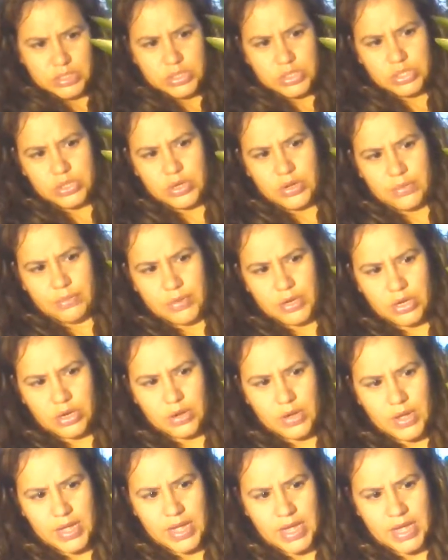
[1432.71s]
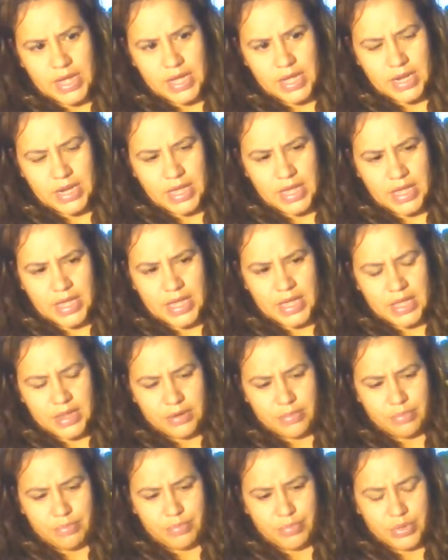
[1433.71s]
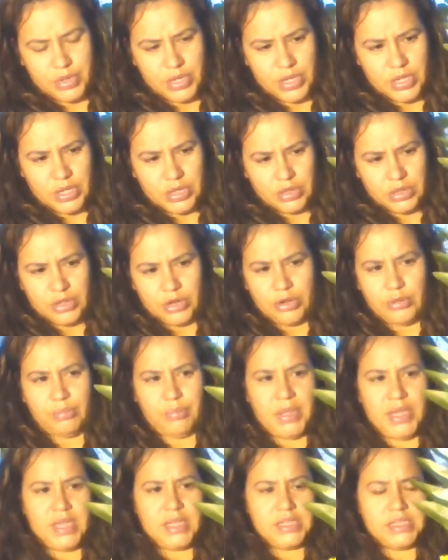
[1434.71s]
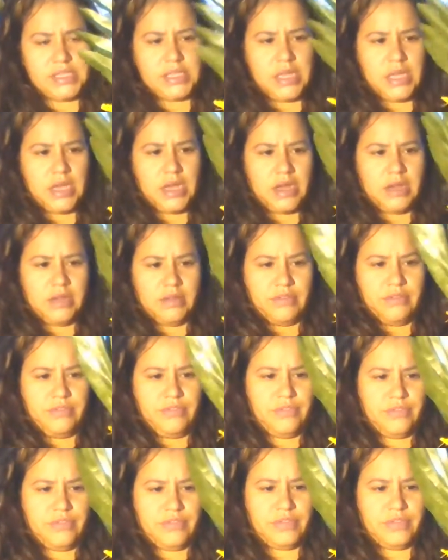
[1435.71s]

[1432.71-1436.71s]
So I'm going to go ahead and put a little bit of